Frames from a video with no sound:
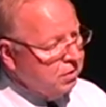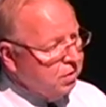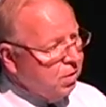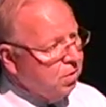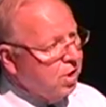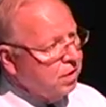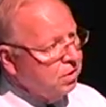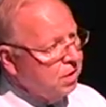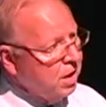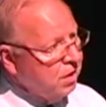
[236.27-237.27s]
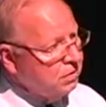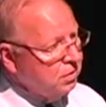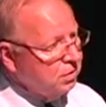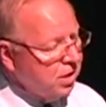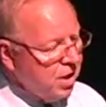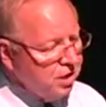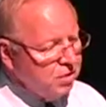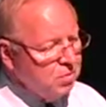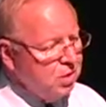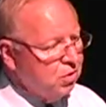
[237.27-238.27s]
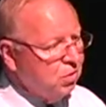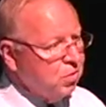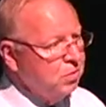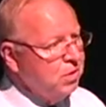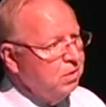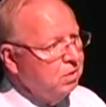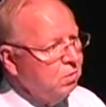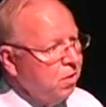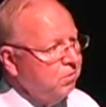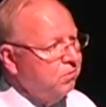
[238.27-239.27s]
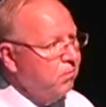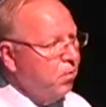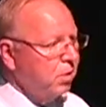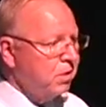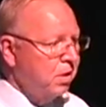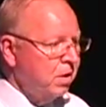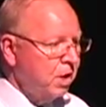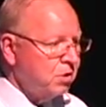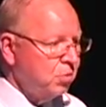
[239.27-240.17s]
they're recognizing, yeah, they may only be 1/4 as